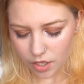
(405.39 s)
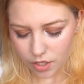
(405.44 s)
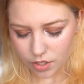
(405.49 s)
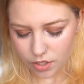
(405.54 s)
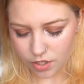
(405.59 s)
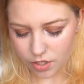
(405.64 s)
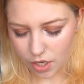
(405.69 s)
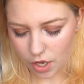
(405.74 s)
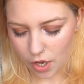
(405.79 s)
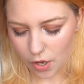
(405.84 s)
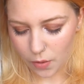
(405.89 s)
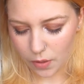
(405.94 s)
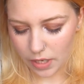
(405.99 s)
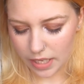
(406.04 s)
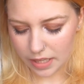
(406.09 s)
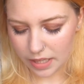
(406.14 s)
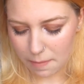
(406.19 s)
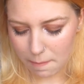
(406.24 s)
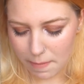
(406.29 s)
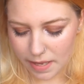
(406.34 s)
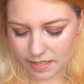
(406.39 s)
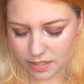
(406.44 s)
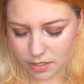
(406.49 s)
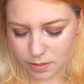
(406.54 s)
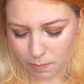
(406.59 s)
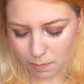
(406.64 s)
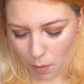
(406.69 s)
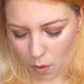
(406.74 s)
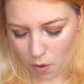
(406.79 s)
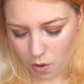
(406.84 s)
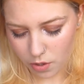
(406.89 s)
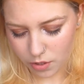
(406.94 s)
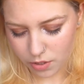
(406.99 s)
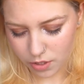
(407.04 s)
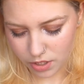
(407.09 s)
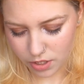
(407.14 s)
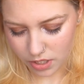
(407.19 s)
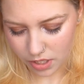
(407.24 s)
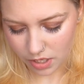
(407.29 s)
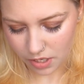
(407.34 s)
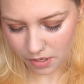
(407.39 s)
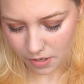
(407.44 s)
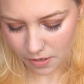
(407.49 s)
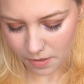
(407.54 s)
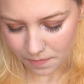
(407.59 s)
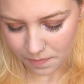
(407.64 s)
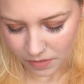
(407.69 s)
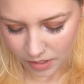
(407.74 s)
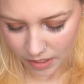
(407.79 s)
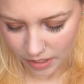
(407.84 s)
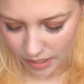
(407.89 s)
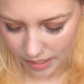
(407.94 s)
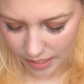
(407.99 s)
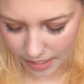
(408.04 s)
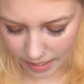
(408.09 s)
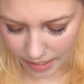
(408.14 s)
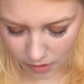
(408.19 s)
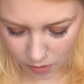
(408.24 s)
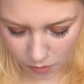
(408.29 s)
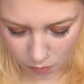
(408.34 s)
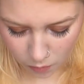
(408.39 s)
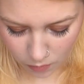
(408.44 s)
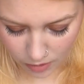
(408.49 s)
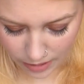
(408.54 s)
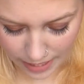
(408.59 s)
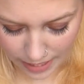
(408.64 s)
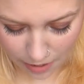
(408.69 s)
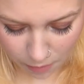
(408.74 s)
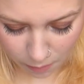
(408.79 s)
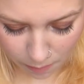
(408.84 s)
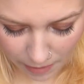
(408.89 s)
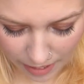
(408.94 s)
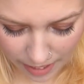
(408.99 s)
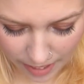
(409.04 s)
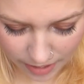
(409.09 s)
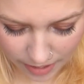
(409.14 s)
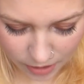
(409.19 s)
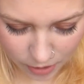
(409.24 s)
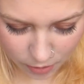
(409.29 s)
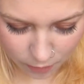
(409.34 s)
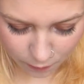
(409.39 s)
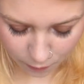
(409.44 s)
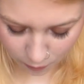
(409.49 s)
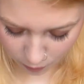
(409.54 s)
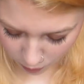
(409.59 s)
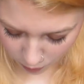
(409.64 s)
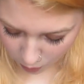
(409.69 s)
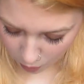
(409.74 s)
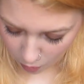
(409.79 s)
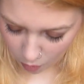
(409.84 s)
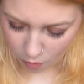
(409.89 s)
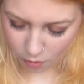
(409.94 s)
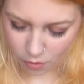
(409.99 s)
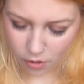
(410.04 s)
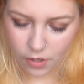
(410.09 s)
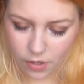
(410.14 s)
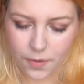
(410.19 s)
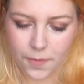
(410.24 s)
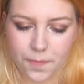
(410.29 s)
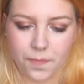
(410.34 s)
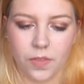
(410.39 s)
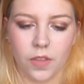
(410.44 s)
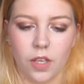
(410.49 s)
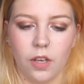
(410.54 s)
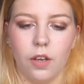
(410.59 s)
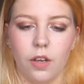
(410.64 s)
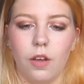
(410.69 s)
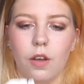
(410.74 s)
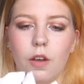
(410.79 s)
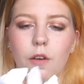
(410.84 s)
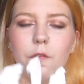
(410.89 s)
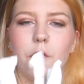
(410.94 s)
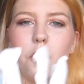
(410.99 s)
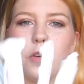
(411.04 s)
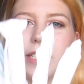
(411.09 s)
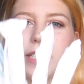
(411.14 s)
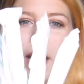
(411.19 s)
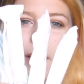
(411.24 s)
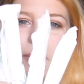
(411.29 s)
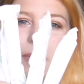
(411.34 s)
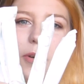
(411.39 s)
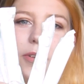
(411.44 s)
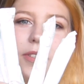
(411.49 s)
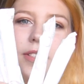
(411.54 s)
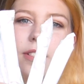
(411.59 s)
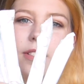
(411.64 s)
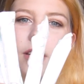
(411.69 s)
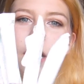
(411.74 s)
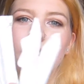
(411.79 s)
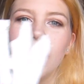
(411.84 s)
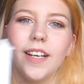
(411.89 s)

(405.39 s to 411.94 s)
So in the mixed box, in your now bag, you've got 4 tampons,